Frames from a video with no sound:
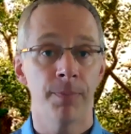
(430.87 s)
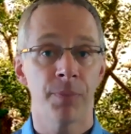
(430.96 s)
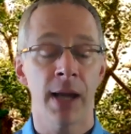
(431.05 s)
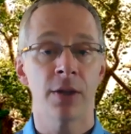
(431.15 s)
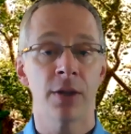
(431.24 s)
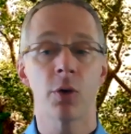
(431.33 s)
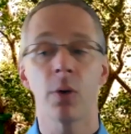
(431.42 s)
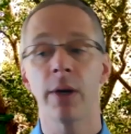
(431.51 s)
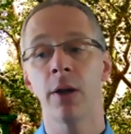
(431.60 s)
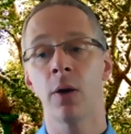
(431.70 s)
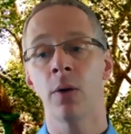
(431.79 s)
And the
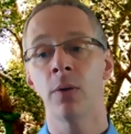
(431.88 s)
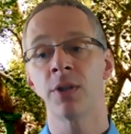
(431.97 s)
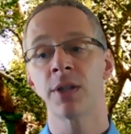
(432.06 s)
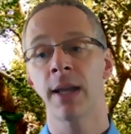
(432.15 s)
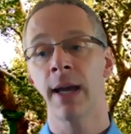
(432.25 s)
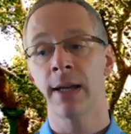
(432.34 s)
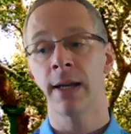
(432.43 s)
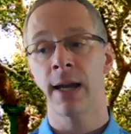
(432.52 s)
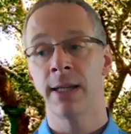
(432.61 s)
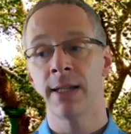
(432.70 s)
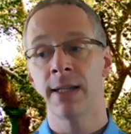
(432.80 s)
story goes that,
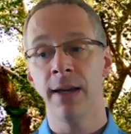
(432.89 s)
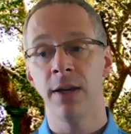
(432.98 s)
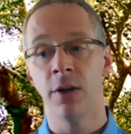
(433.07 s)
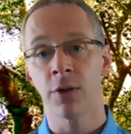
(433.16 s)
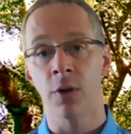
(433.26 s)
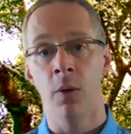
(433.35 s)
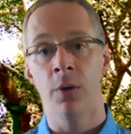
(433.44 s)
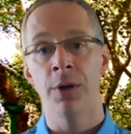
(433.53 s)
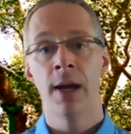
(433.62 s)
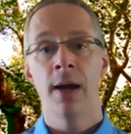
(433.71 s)
and he's 80 years old,